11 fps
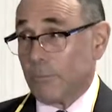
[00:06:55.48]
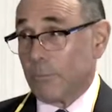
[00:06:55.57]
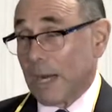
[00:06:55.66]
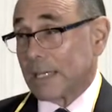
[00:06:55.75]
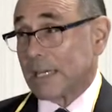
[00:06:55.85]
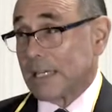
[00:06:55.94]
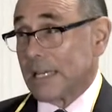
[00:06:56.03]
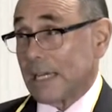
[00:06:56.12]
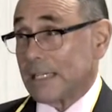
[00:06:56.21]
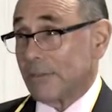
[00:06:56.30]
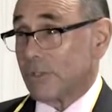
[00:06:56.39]
by
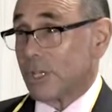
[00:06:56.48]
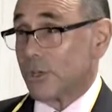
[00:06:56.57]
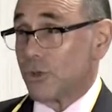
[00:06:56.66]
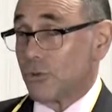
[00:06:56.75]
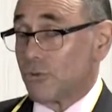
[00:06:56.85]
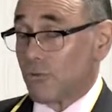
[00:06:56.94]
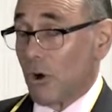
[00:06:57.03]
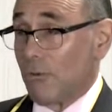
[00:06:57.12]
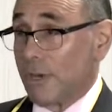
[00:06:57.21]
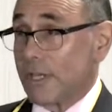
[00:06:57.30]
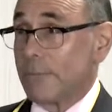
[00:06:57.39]
connective tissue
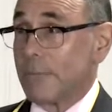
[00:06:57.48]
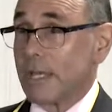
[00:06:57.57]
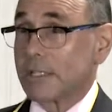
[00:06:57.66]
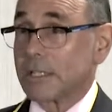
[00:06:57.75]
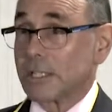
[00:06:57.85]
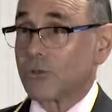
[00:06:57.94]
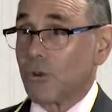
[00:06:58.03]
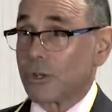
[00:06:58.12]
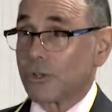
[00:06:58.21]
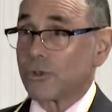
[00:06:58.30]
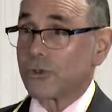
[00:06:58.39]
growing, it makes a
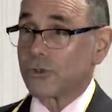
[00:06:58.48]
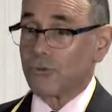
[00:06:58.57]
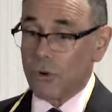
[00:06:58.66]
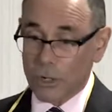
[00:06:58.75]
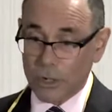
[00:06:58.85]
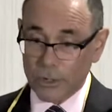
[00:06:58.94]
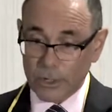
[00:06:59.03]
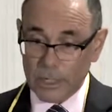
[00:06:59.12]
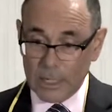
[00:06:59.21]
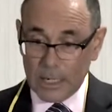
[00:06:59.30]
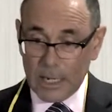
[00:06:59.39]
structure stronger.
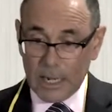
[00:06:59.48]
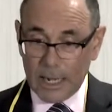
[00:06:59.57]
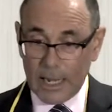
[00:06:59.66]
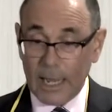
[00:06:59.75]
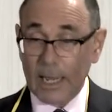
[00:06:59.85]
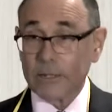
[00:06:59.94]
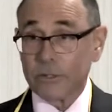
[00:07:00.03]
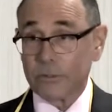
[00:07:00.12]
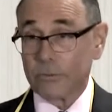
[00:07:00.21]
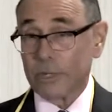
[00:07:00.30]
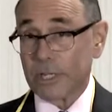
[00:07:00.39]
And
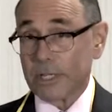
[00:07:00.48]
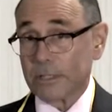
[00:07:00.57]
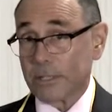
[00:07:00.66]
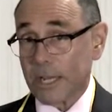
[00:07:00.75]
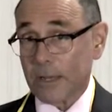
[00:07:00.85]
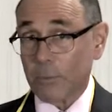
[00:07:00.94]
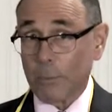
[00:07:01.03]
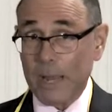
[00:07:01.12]
we can take